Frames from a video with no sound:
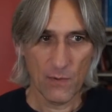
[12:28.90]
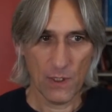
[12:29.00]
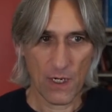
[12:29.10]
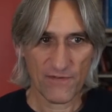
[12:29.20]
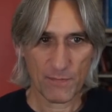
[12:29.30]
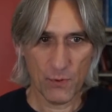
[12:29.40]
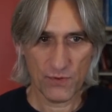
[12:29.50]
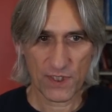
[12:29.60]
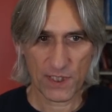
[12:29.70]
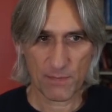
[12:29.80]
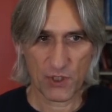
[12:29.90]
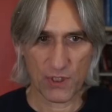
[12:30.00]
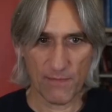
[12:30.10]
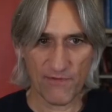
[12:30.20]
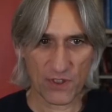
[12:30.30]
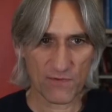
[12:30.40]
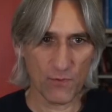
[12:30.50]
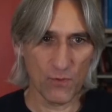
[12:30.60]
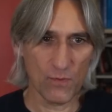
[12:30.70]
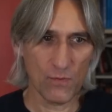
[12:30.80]
Well, after pawn takes bishop, first of
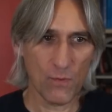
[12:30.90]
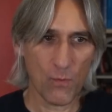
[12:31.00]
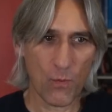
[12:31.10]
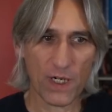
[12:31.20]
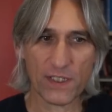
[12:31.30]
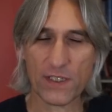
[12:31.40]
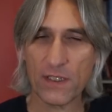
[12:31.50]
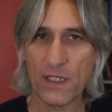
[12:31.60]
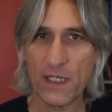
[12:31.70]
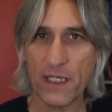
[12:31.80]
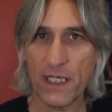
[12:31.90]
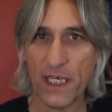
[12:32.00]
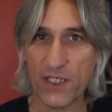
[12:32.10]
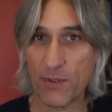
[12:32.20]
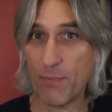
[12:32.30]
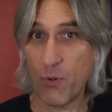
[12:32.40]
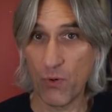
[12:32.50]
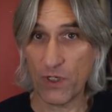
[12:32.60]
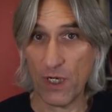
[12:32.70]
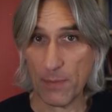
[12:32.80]
all, white is a
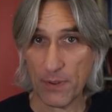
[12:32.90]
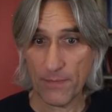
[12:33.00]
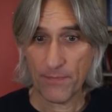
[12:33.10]
pawn up.